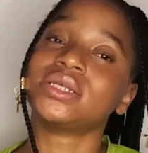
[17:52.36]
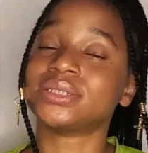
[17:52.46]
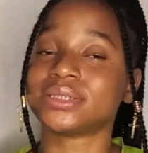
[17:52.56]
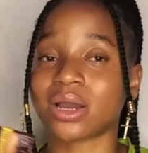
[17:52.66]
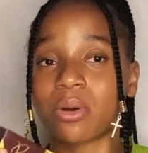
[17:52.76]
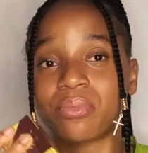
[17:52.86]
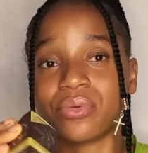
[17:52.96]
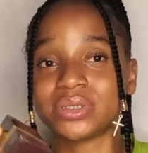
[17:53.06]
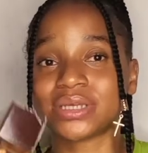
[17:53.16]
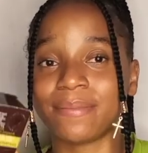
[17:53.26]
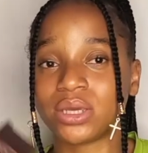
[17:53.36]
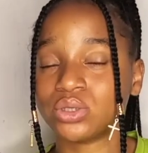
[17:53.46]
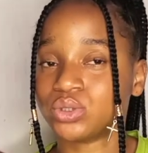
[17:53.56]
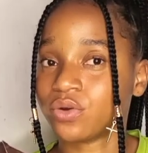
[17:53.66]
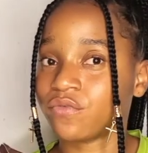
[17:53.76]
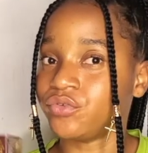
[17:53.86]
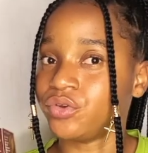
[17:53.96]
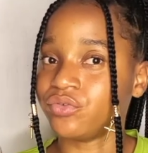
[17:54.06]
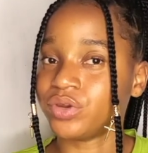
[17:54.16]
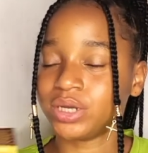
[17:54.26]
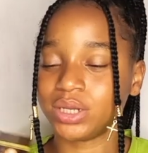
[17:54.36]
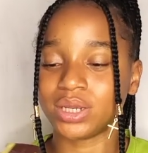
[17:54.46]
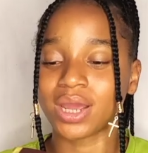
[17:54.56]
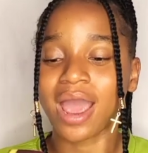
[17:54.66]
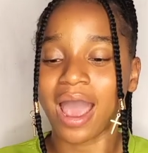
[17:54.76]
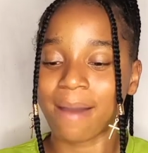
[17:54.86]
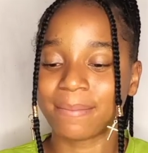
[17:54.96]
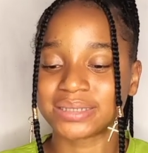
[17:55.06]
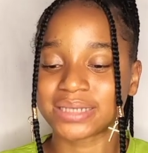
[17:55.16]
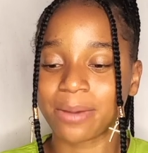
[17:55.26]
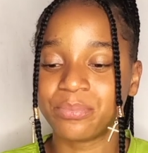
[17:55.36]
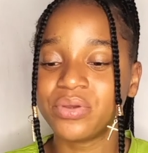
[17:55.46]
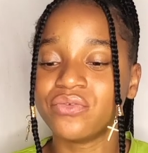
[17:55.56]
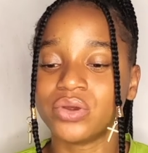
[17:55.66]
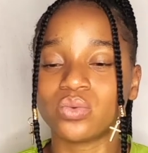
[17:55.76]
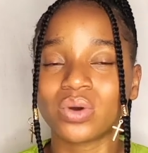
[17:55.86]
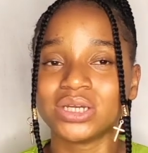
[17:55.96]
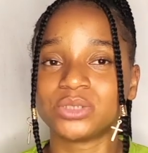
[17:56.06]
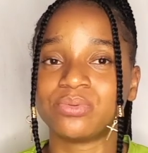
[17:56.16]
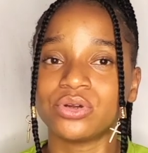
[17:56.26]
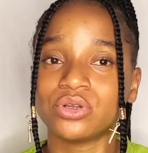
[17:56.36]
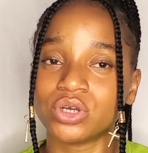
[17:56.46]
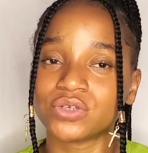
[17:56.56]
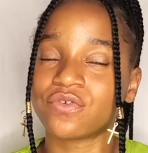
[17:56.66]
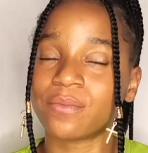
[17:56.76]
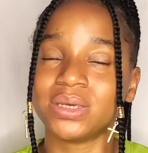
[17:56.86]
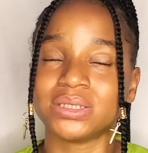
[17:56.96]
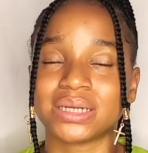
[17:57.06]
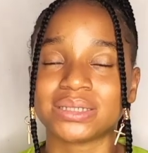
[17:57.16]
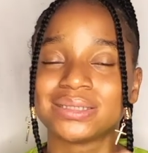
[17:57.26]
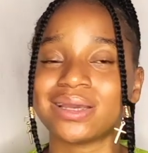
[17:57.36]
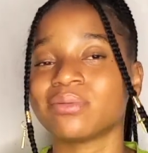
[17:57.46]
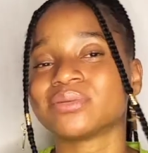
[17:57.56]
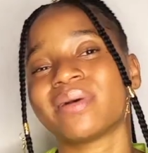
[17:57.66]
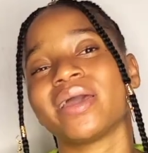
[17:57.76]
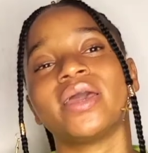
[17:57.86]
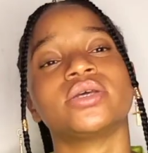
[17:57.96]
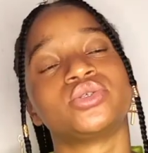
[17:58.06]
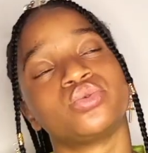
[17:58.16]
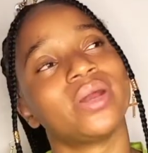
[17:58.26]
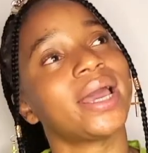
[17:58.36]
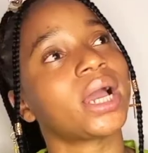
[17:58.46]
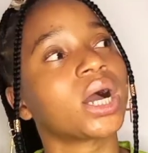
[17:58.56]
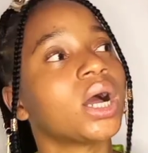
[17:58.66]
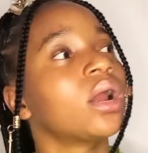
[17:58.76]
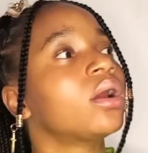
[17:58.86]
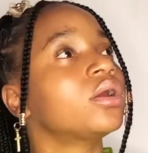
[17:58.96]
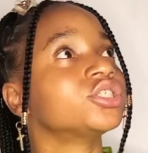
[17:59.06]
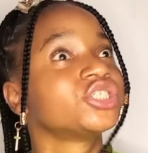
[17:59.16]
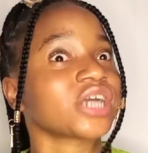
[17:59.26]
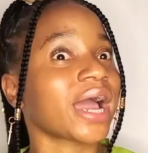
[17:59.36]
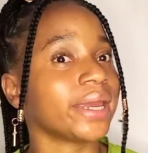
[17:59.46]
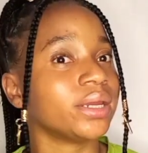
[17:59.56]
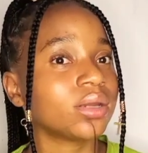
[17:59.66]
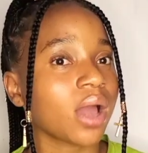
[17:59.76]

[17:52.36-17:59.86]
is the second product i make use of during the harmattan period what this product does for me is that it helps my hair to like shine